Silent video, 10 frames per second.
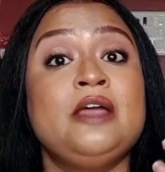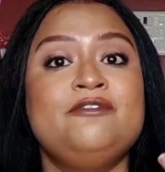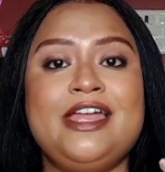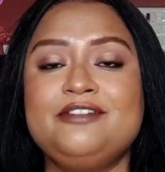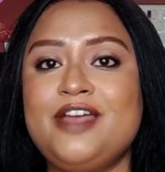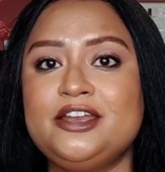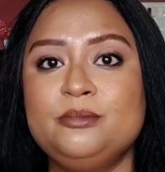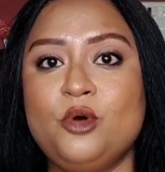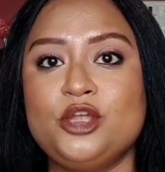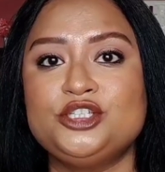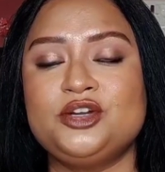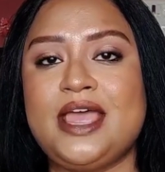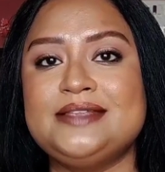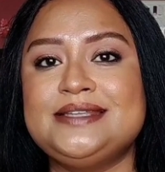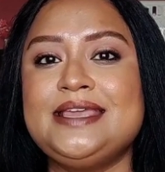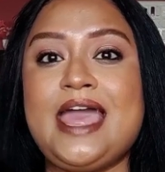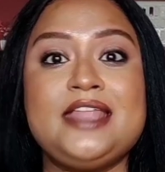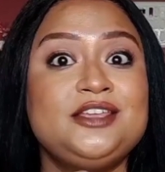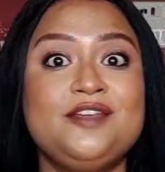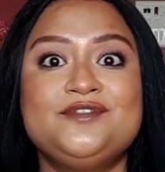Very moisturizing
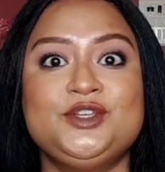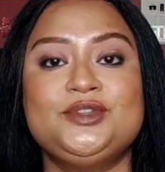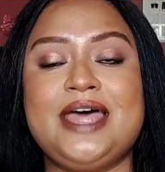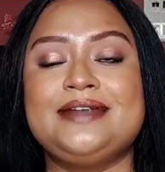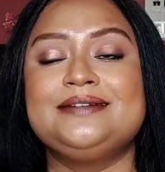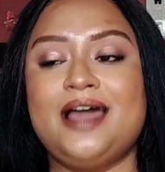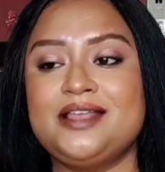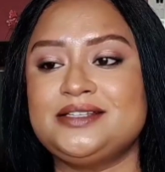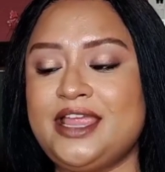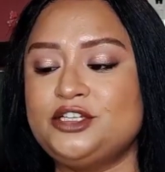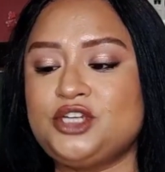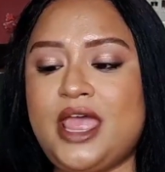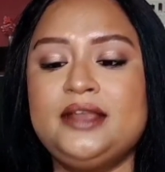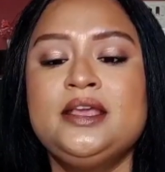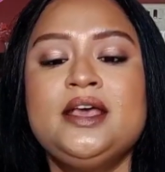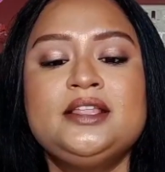and gives you that glass like shine.